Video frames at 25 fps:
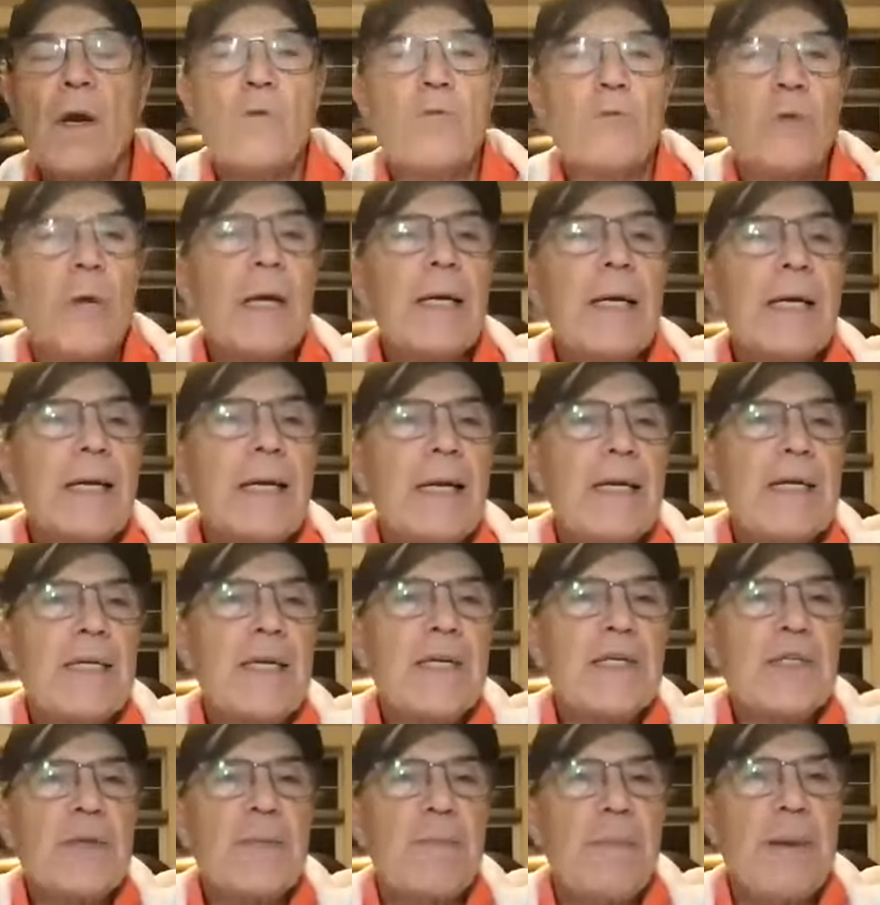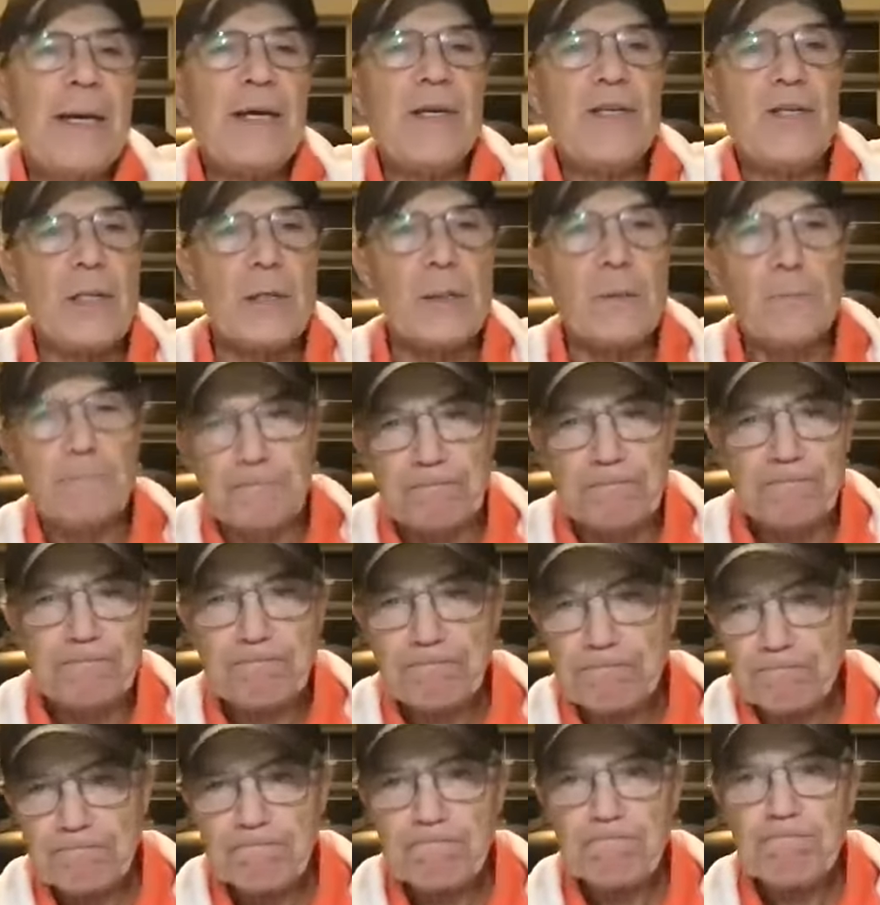Rugged anticipation.
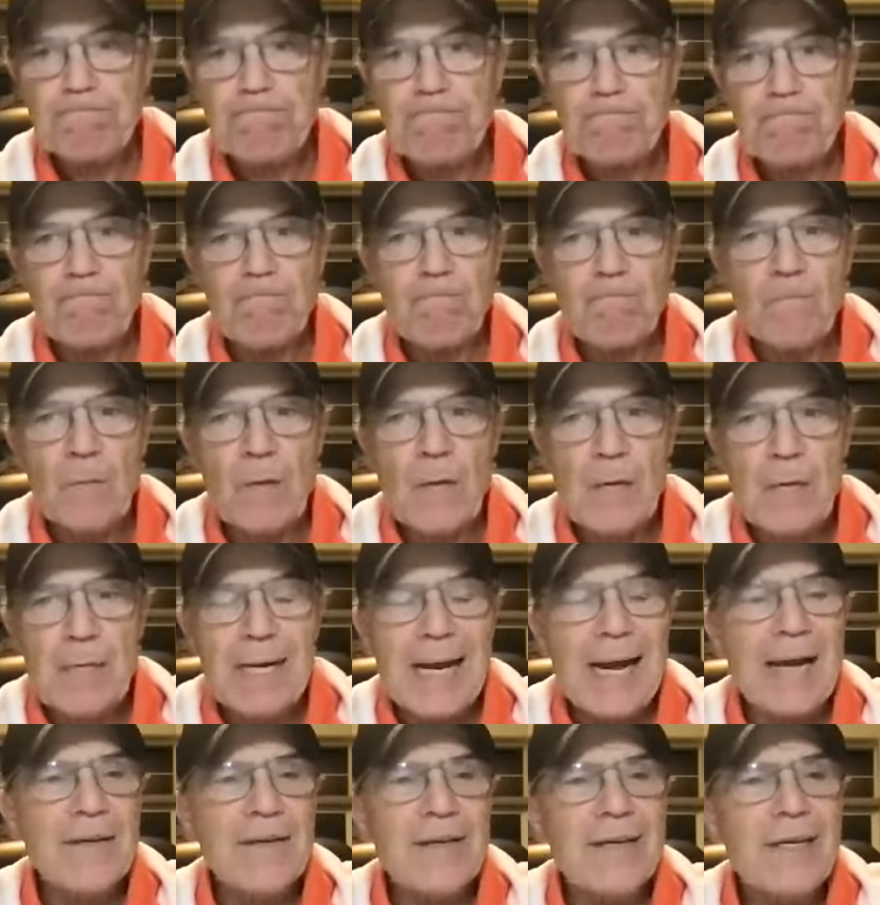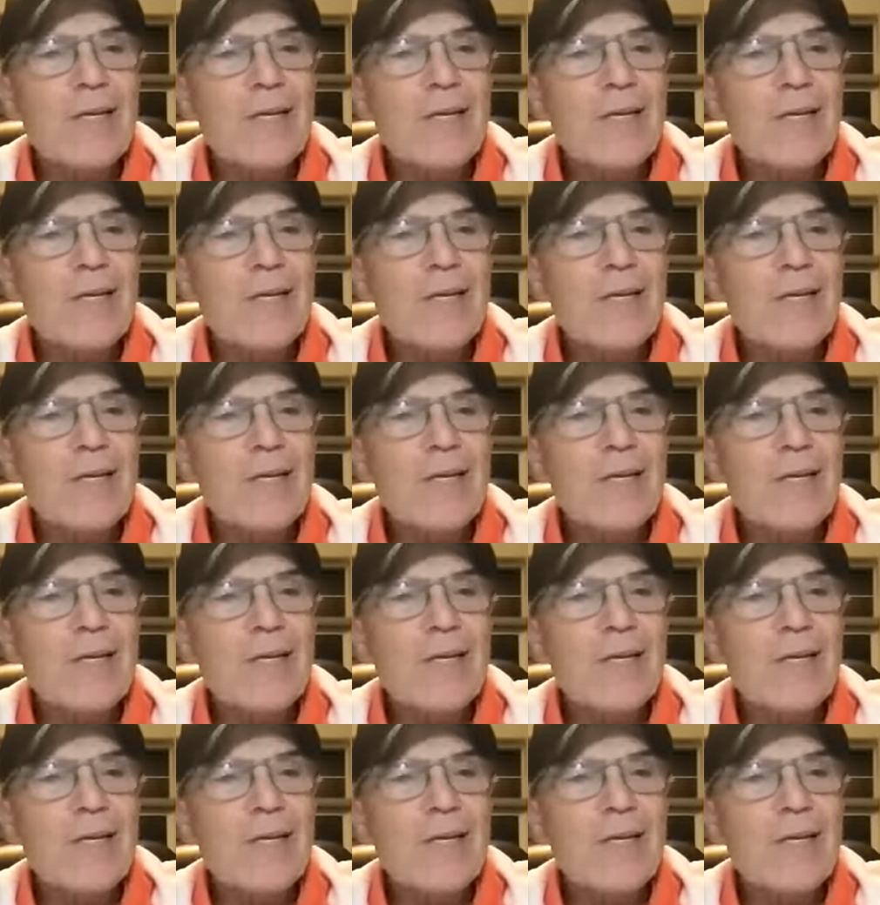I